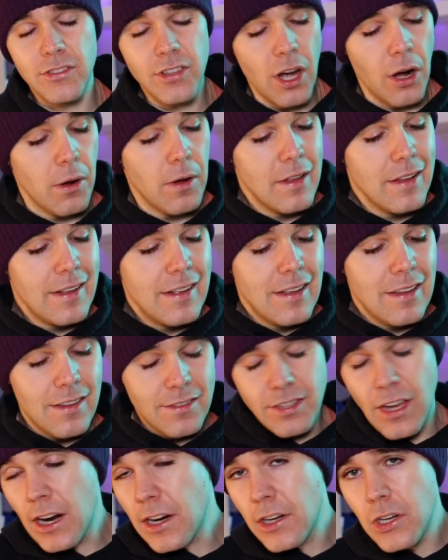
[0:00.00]
So the
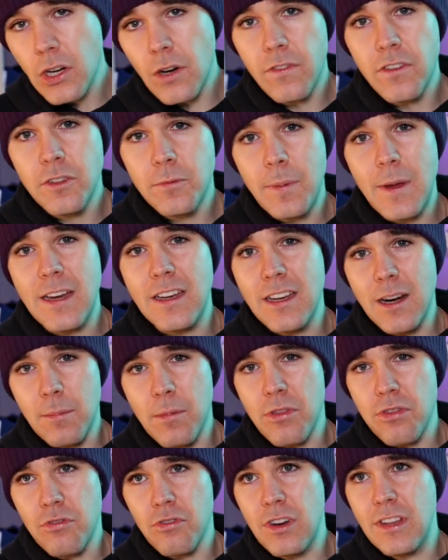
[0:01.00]
Saucony Endorphin Speed
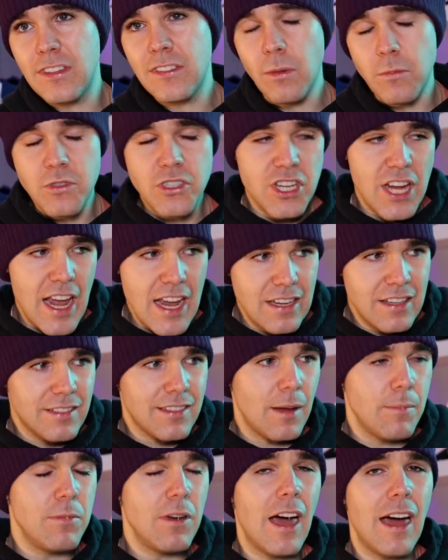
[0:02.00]
number 3, some changes
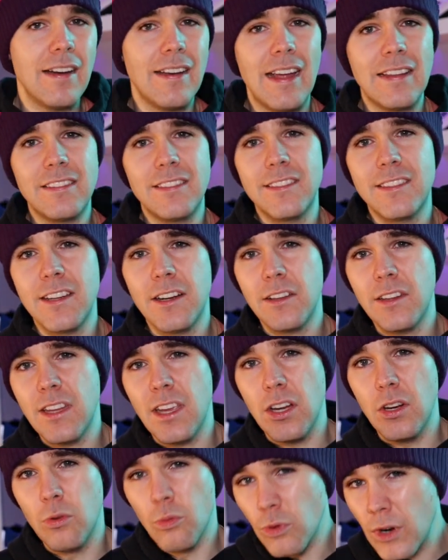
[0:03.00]
I'm not necessarily
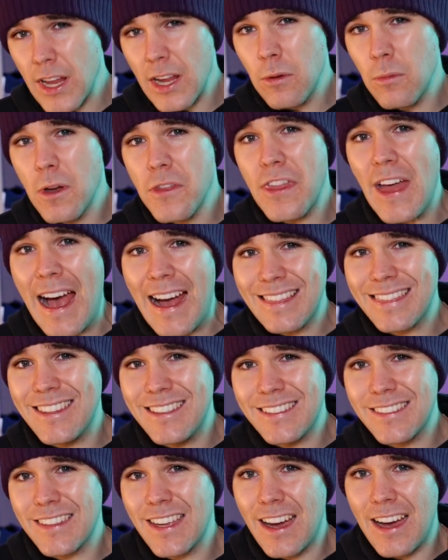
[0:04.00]
agreeing with at
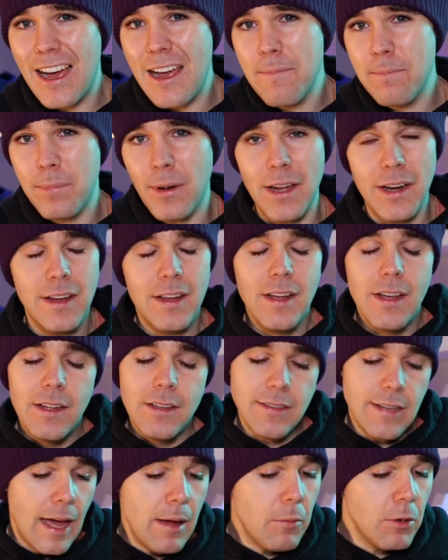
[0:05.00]
this time, but
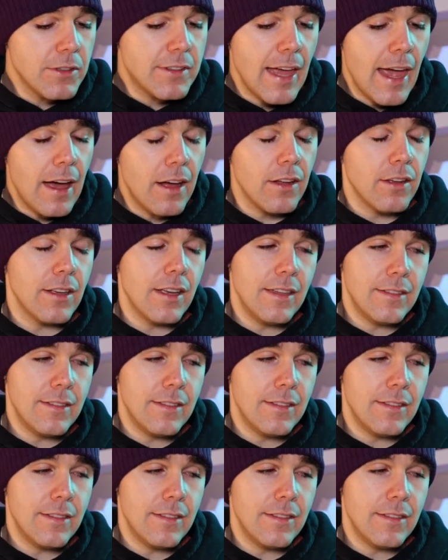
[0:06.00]
time will tell.